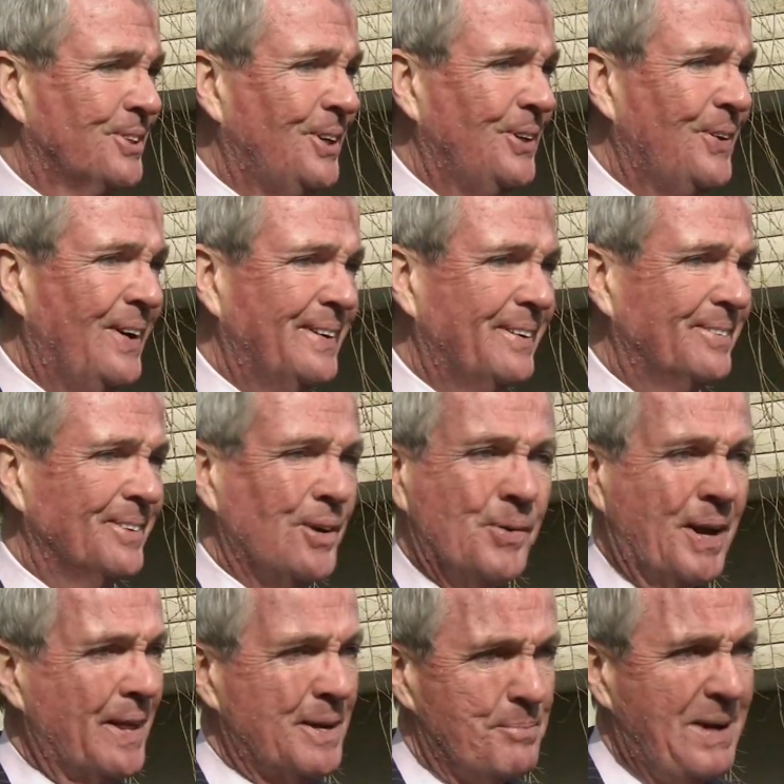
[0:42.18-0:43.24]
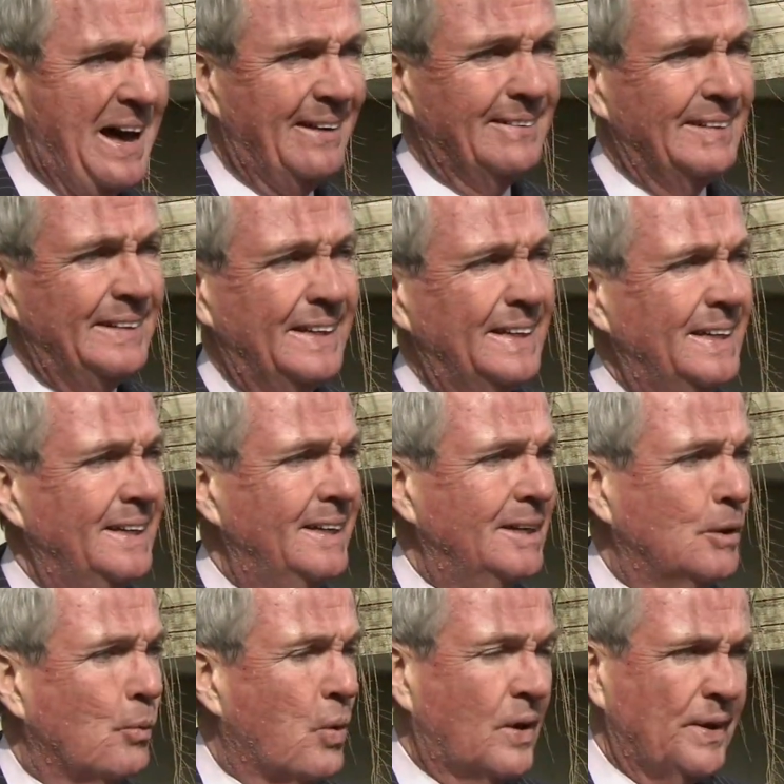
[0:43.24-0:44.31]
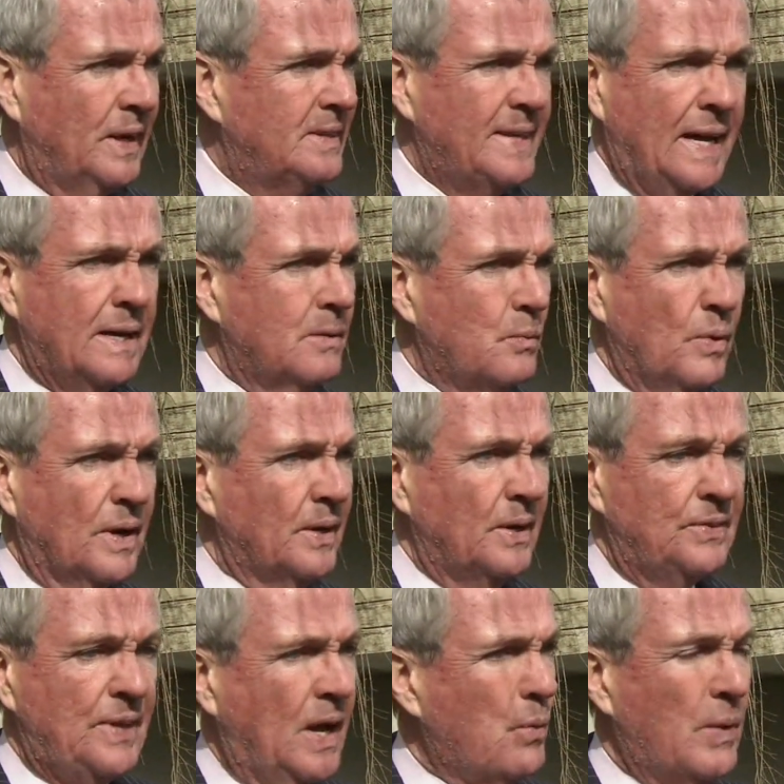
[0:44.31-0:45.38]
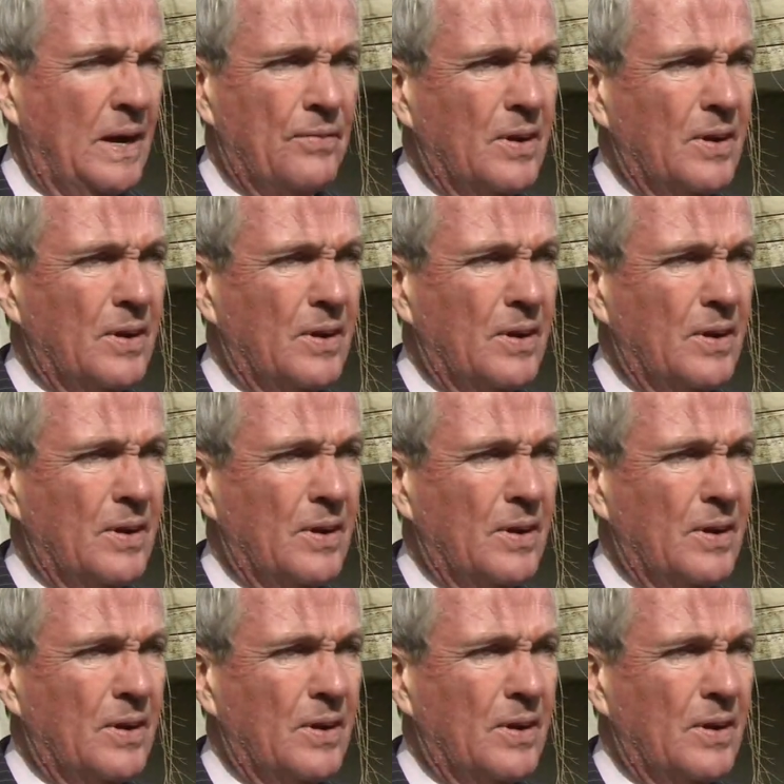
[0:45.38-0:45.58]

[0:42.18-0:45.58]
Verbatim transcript: them to miss the invoices and that they will reimburse the costs.